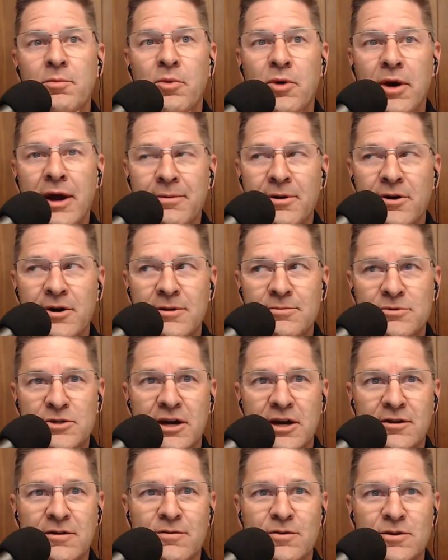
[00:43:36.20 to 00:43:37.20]
primary
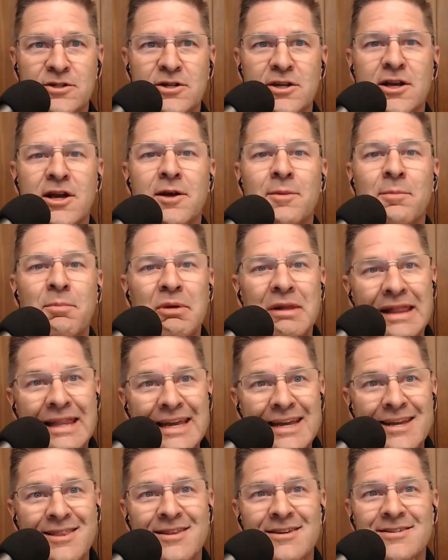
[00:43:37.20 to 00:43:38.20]
objective was to
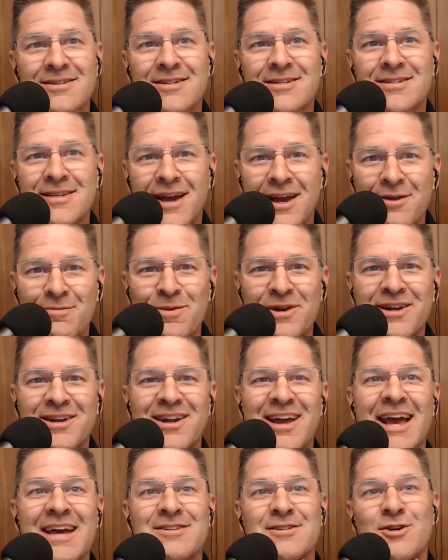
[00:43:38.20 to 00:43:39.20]
complete this
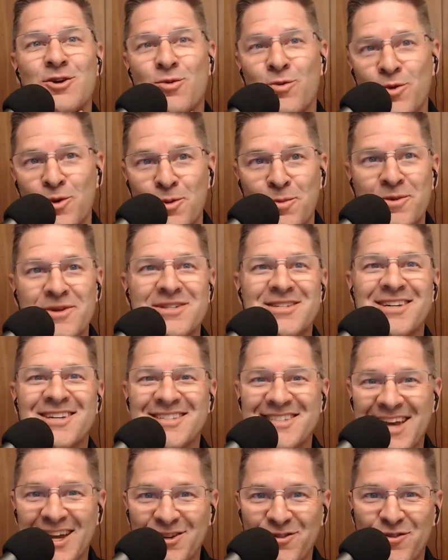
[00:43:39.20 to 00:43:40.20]
assignment as a group
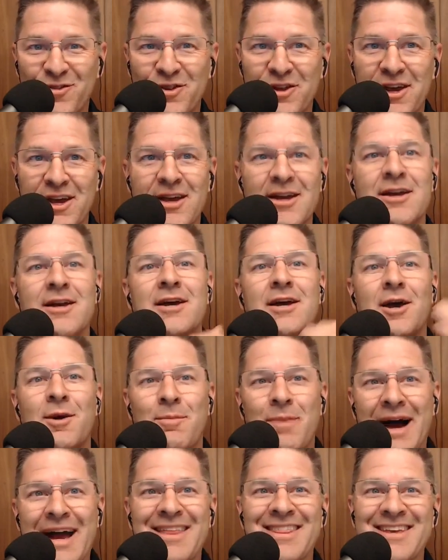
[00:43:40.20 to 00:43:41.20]
successfully
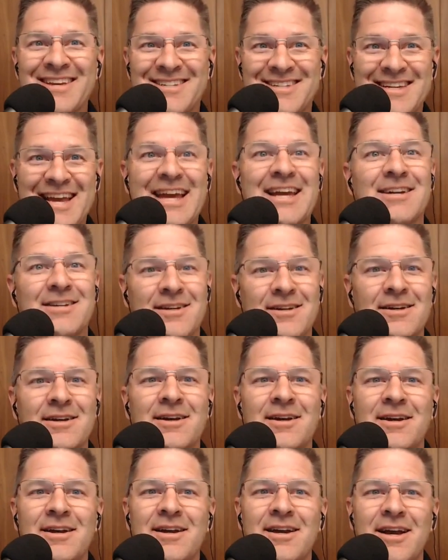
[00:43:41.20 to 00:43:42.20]
by this date.
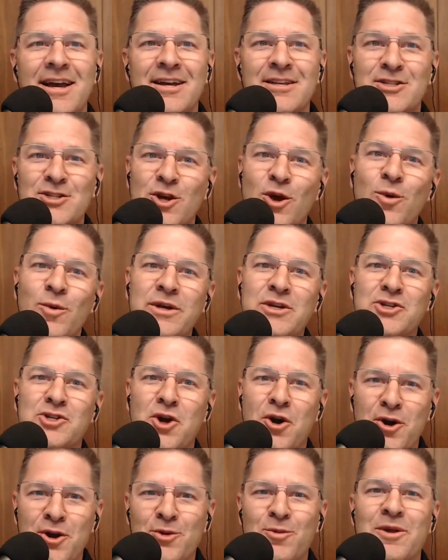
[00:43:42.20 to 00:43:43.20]
And so we
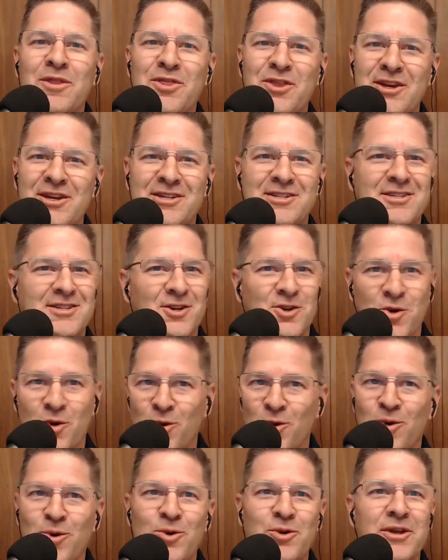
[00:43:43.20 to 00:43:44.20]
started with this
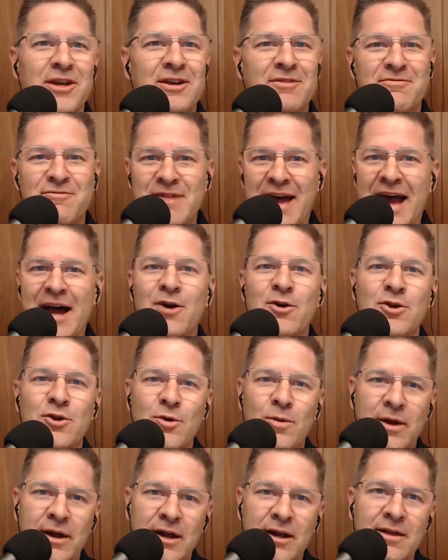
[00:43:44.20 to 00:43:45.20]
goal and
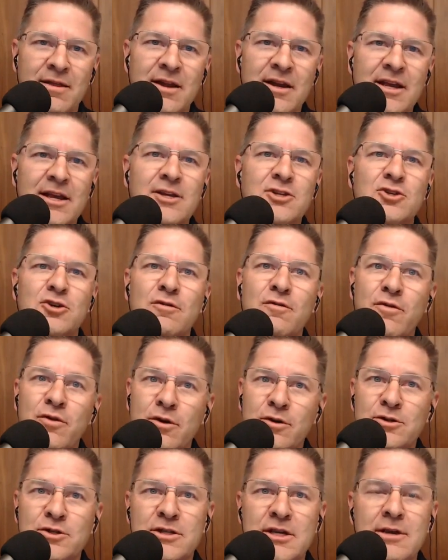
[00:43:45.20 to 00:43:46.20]
value in it, and then each of
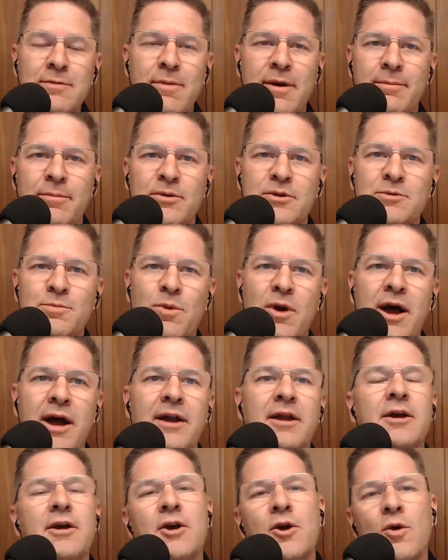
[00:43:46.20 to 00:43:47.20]
those team members brought